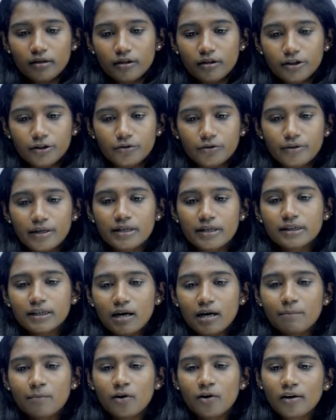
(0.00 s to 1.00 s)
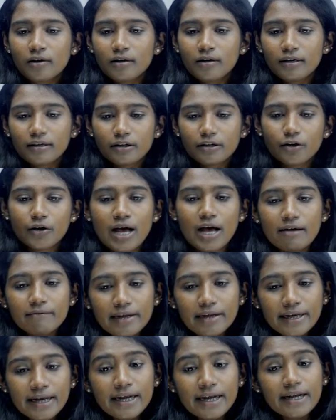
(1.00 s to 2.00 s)
Students, come on. Do you have
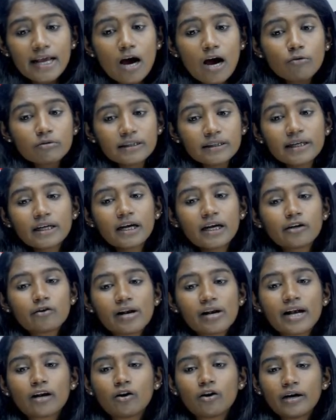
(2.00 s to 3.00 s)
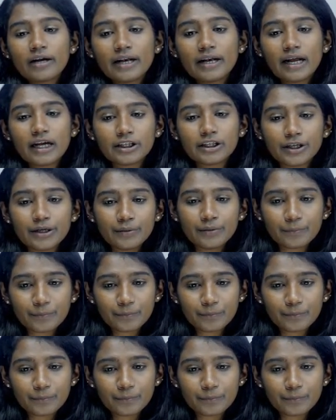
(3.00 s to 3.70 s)
any doubts in control and coordination?